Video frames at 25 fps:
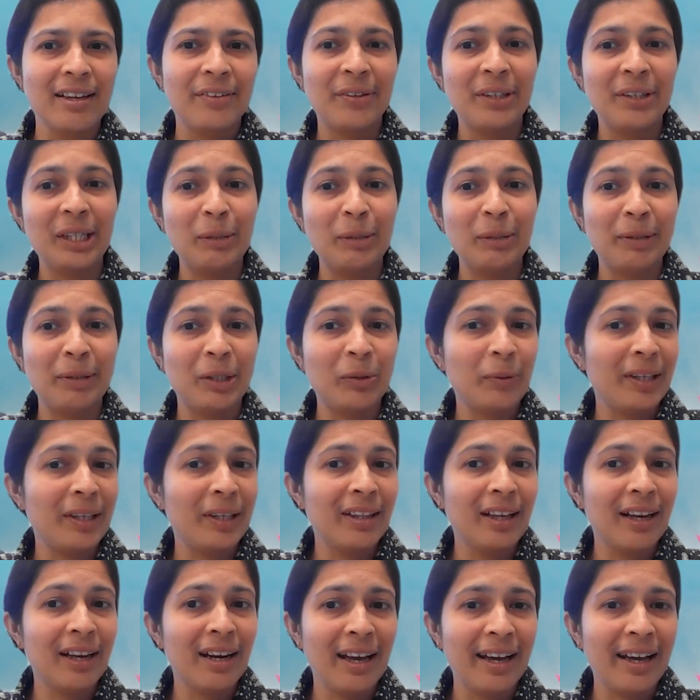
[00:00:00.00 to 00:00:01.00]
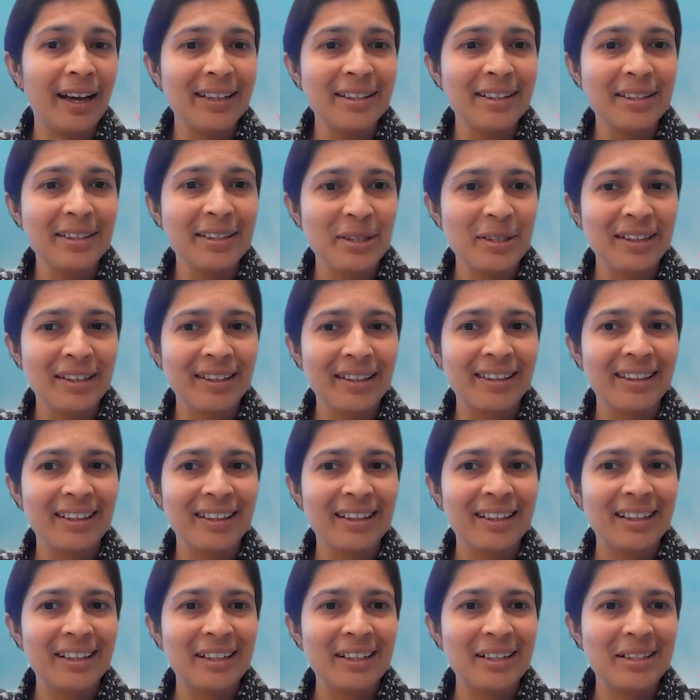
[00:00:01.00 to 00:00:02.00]
read between the lines.
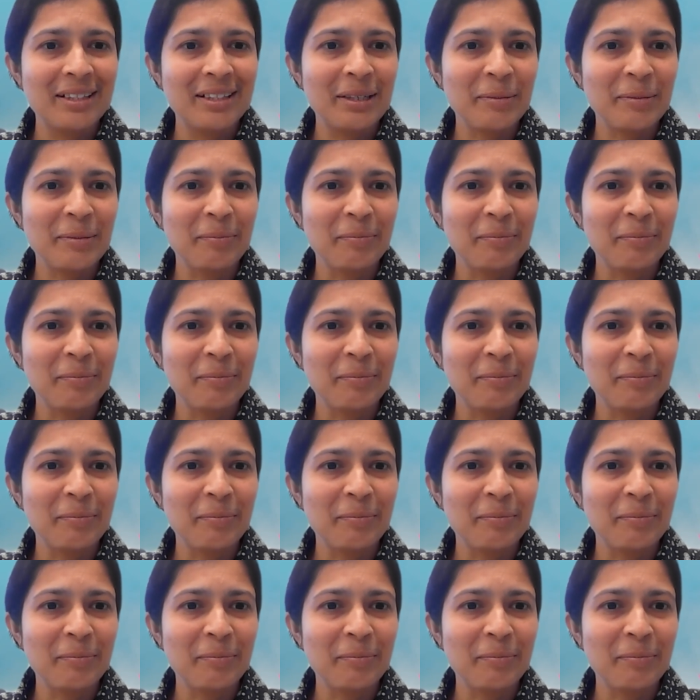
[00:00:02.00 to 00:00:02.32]
It's